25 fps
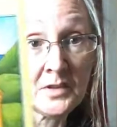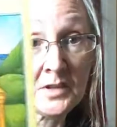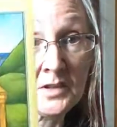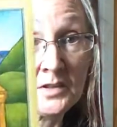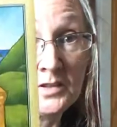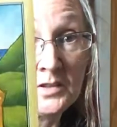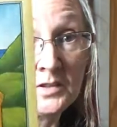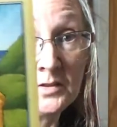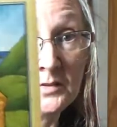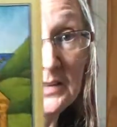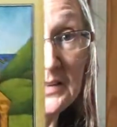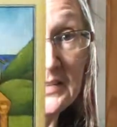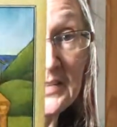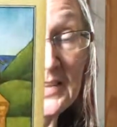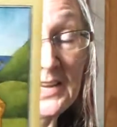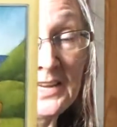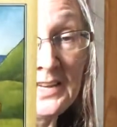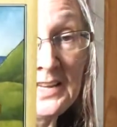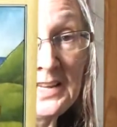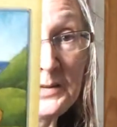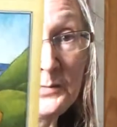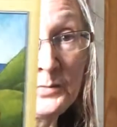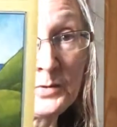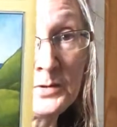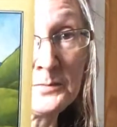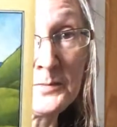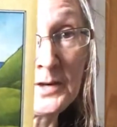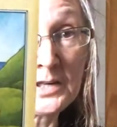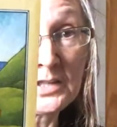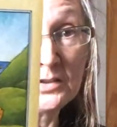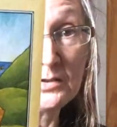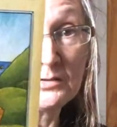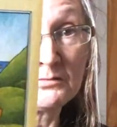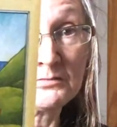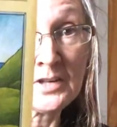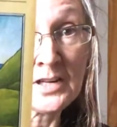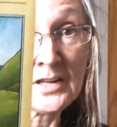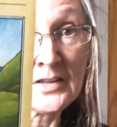doing that. He would
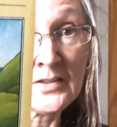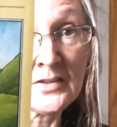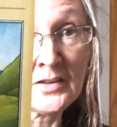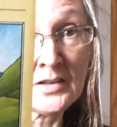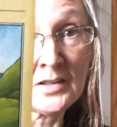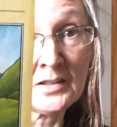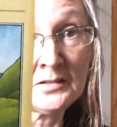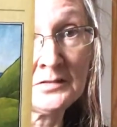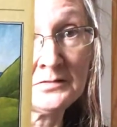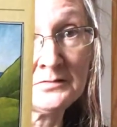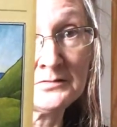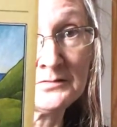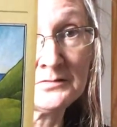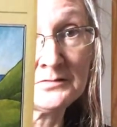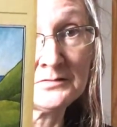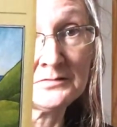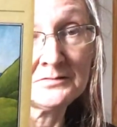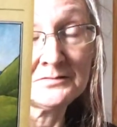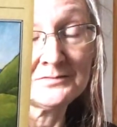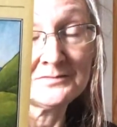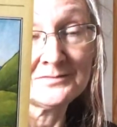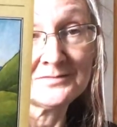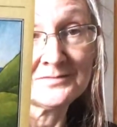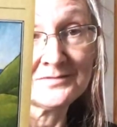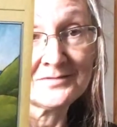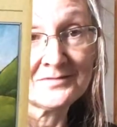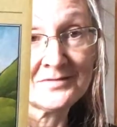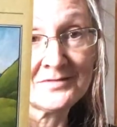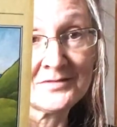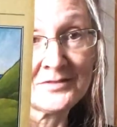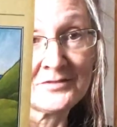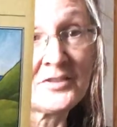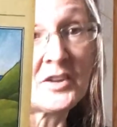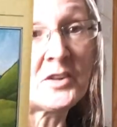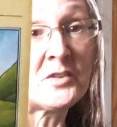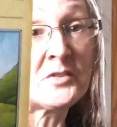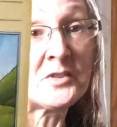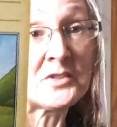much rather
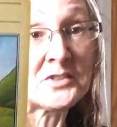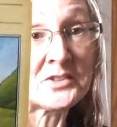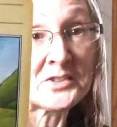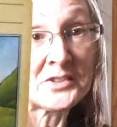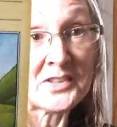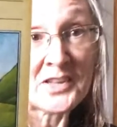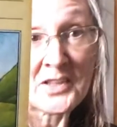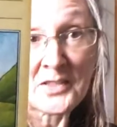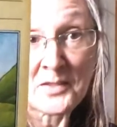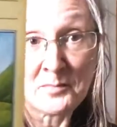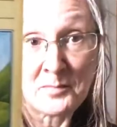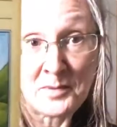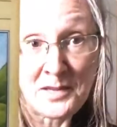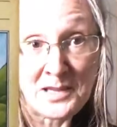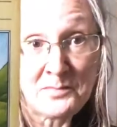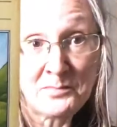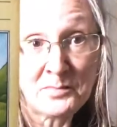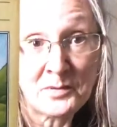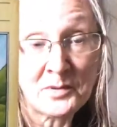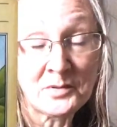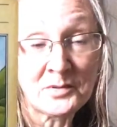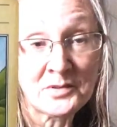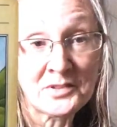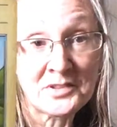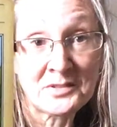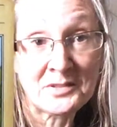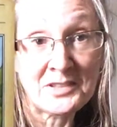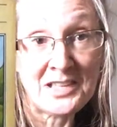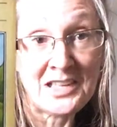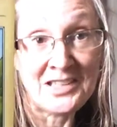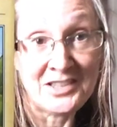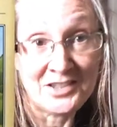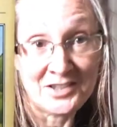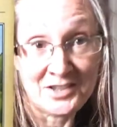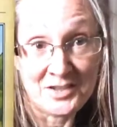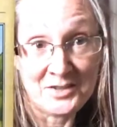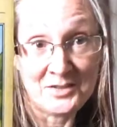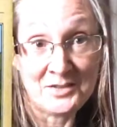focus on other people's
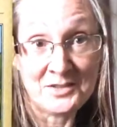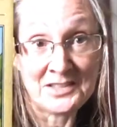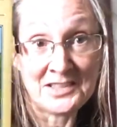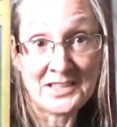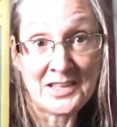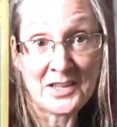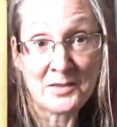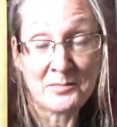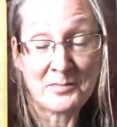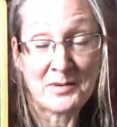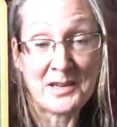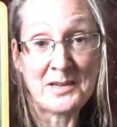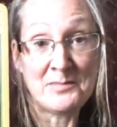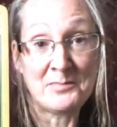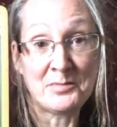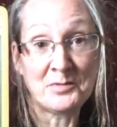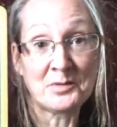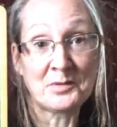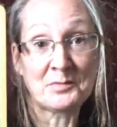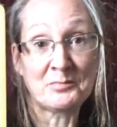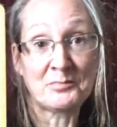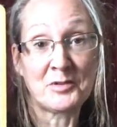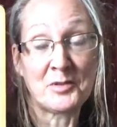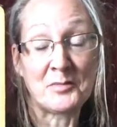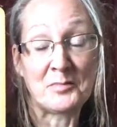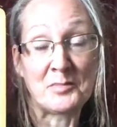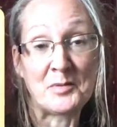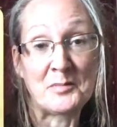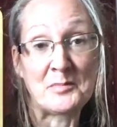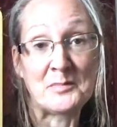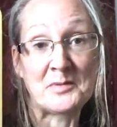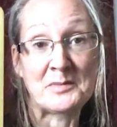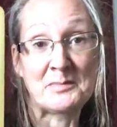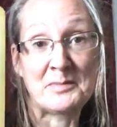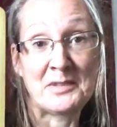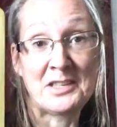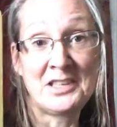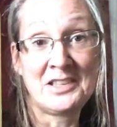issues and other people's
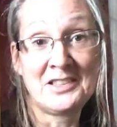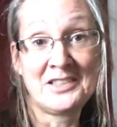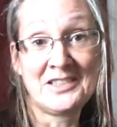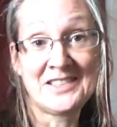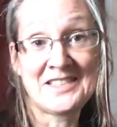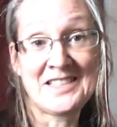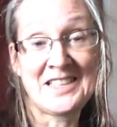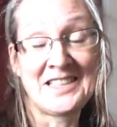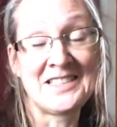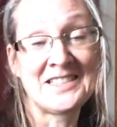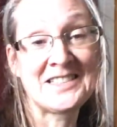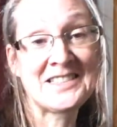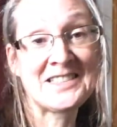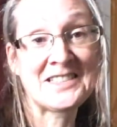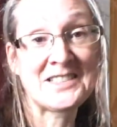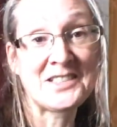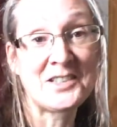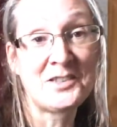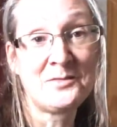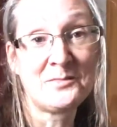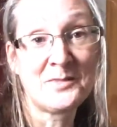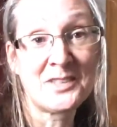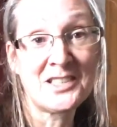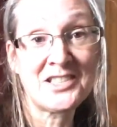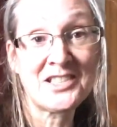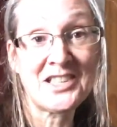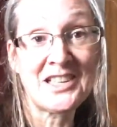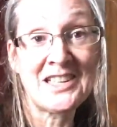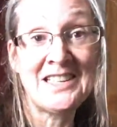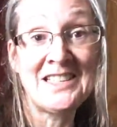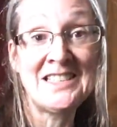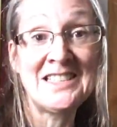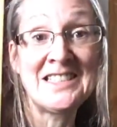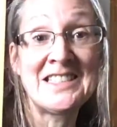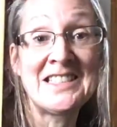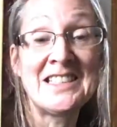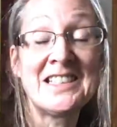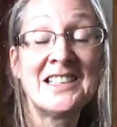problems, because it's so much
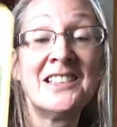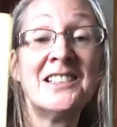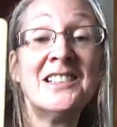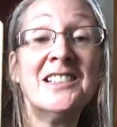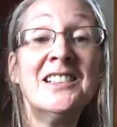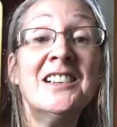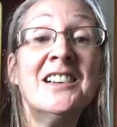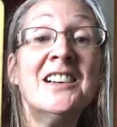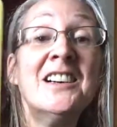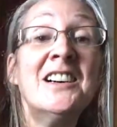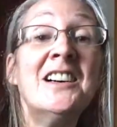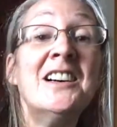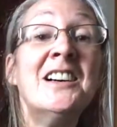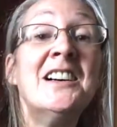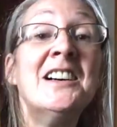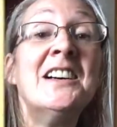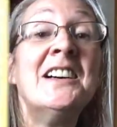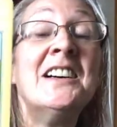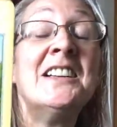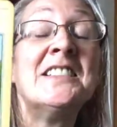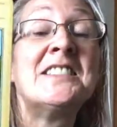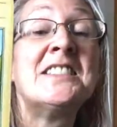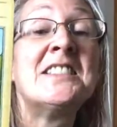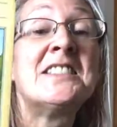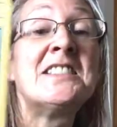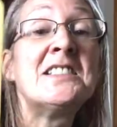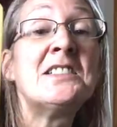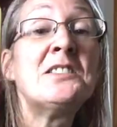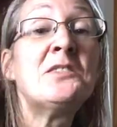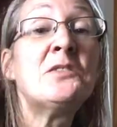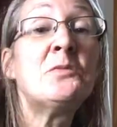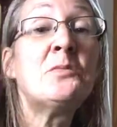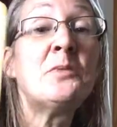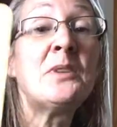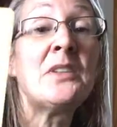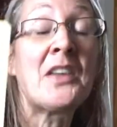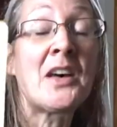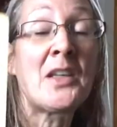easier to deal
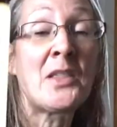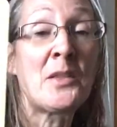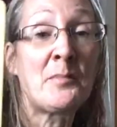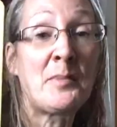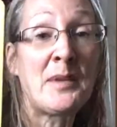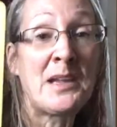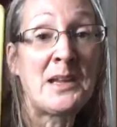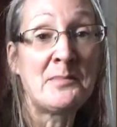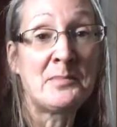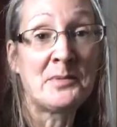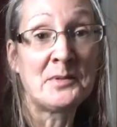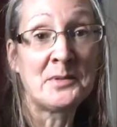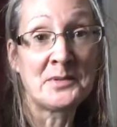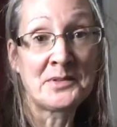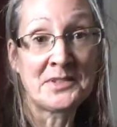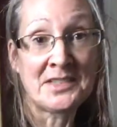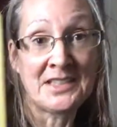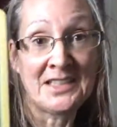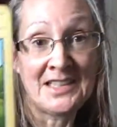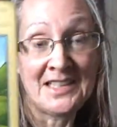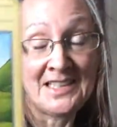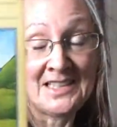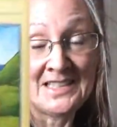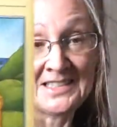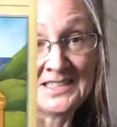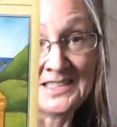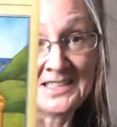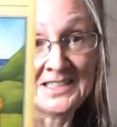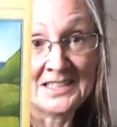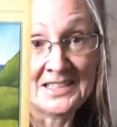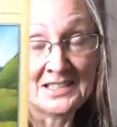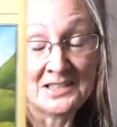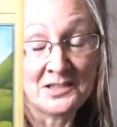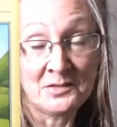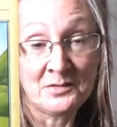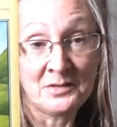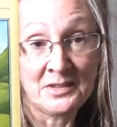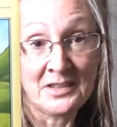with other people's than it is to
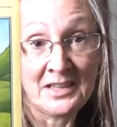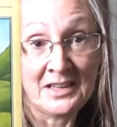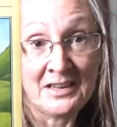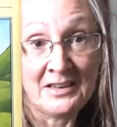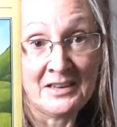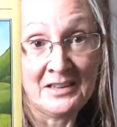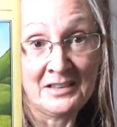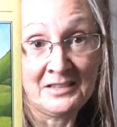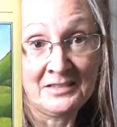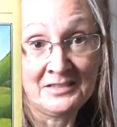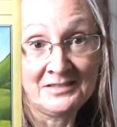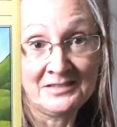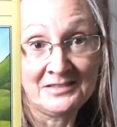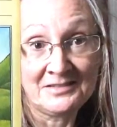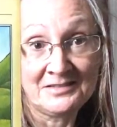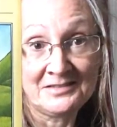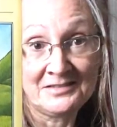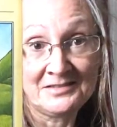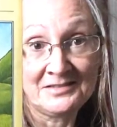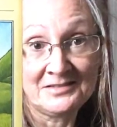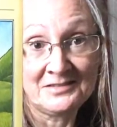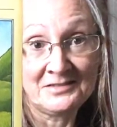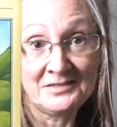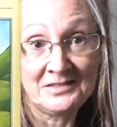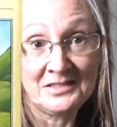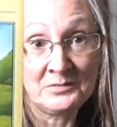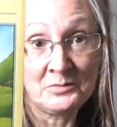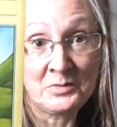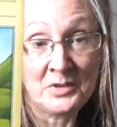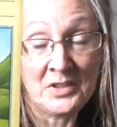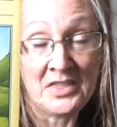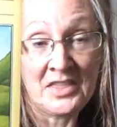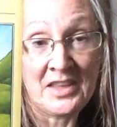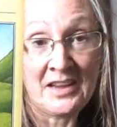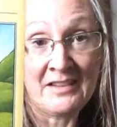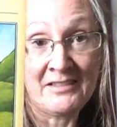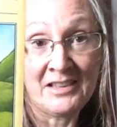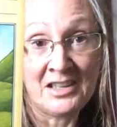deal with
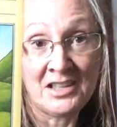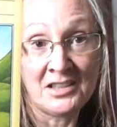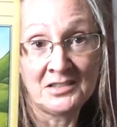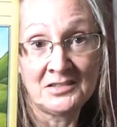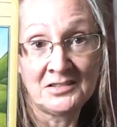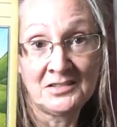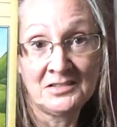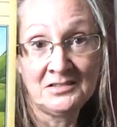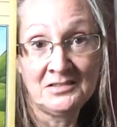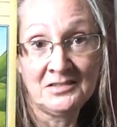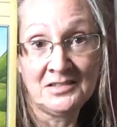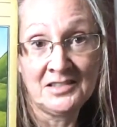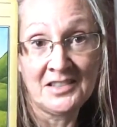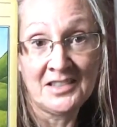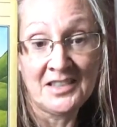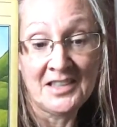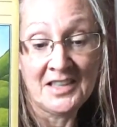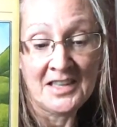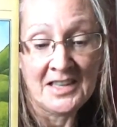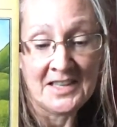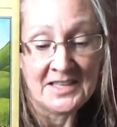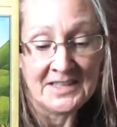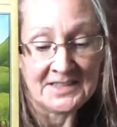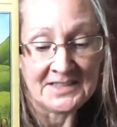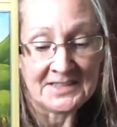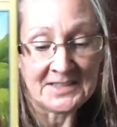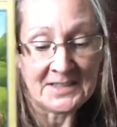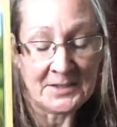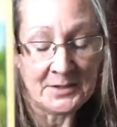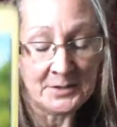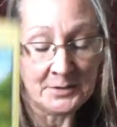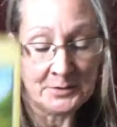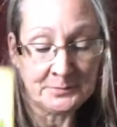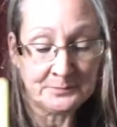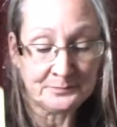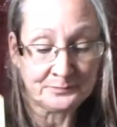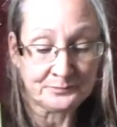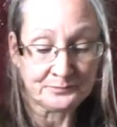their own. So